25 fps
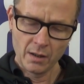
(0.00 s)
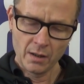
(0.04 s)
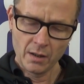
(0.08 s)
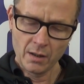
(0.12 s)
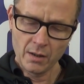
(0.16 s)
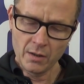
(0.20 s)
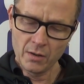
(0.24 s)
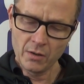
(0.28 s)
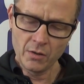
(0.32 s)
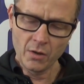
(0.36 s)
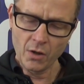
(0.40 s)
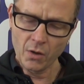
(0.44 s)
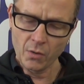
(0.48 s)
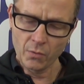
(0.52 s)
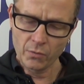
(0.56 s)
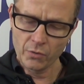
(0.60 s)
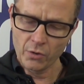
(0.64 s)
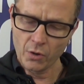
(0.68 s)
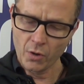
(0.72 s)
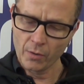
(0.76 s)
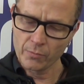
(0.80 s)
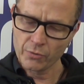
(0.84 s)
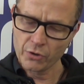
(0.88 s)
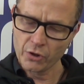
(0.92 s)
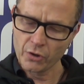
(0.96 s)
No,
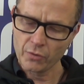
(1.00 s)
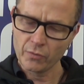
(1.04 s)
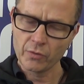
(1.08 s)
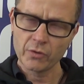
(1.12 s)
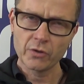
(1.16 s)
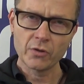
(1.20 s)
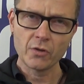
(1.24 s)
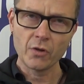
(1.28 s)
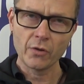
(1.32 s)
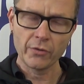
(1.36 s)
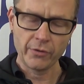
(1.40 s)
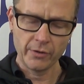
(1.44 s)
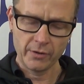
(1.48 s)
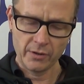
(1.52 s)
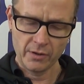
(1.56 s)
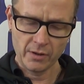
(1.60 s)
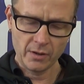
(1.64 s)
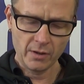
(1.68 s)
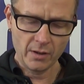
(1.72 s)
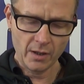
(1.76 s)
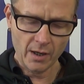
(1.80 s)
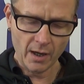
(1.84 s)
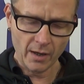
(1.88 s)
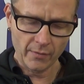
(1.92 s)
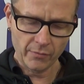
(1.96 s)
I'm sure it's nothing.
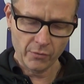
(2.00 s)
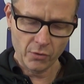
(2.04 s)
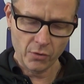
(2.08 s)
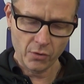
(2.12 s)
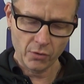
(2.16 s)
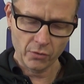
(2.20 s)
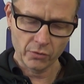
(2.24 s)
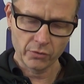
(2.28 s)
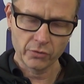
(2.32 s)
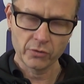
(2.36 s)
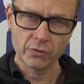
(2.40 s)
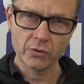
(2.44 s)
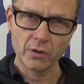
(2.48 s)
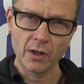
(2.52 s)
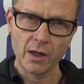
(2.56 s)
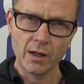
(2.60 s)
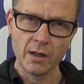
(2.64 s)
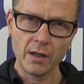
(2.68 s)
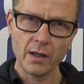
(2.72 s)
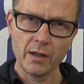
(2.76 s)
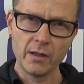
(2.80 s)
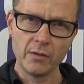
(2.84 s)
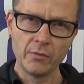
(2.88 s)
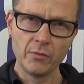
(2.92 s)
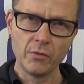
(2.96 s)
Yeah, of course, I'll
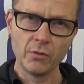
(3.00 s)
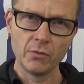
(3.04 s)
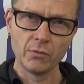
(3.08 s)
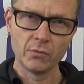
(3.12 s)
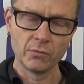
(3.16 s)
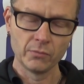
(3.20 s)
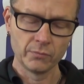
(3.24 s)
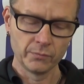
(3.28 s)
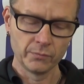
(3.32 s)
let you know.